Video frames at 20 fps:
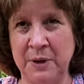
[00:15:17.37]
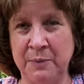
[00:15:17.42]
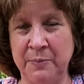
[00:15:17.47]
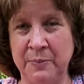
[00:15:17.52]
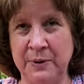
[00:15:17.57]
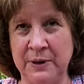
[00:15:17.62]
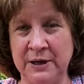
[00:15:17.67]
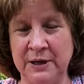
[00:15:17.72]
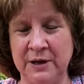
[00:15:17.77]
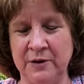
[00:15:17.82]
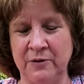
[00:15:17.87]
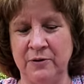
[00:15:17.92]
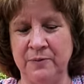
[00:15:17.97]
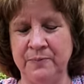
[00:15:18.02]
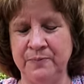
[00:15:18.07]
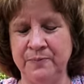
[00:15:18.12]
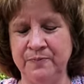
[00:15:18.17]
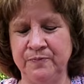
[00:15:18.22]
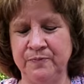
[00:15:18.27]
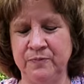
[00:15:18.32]
up a
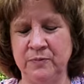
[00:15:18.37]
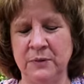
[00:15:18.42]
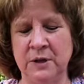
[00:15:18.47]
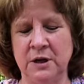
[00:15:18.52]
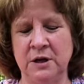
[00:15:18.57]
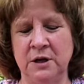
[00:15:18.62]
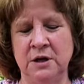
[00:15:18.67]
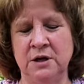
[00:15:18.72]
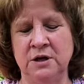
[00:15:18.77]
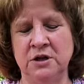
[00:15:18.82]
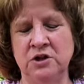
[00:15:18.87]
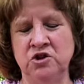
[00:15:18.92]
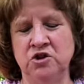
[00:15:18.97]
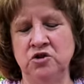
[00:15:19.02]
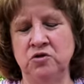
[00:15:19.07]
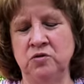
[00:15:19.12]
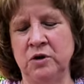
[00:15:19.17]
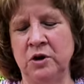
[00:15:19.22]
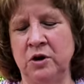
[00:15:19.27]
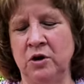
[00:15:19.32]
little.
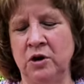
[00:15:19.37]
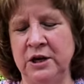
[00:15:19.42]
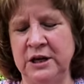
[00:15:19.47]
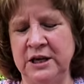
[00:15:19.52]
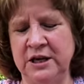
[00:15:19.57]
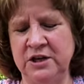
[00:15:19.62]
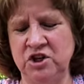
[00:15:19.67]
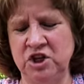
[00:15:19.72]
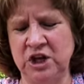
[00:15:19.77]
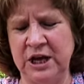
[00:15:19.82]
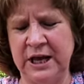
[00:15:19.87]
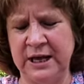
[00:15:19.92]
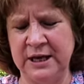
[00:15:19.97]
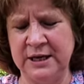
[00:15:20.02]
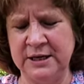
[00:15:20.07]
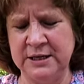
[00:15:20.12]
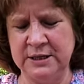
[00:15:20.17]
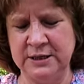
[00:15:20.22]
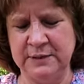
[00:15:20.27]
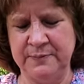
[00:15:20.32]
Do it on each
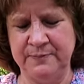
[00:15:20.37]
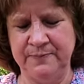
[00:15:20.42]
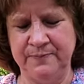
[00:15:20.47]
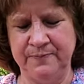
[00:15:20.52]
end.